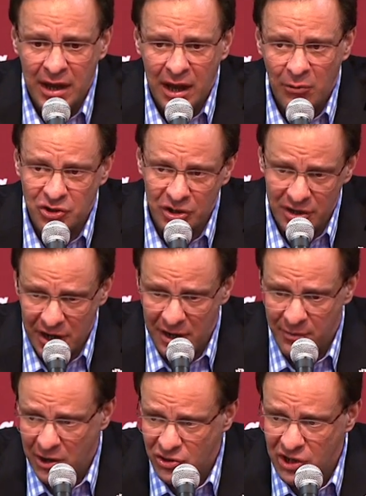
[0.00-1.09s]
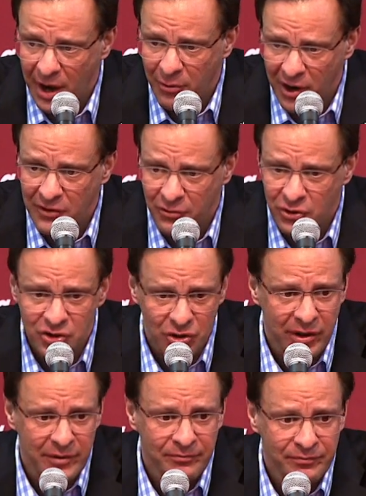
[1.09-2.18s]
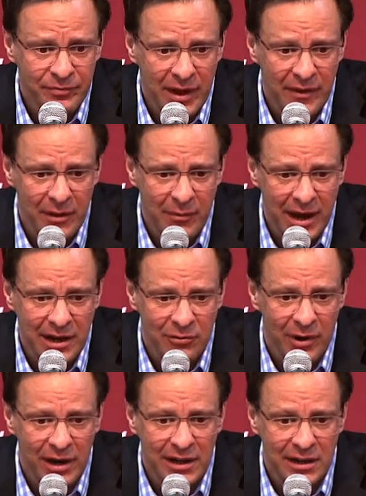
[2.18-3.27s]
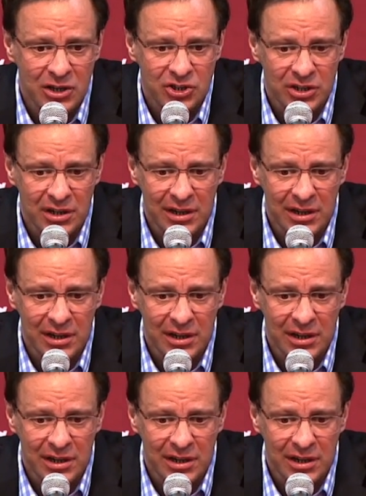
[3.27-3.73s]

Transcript: And we should have done a better job of waiting for the screen and then making recognition.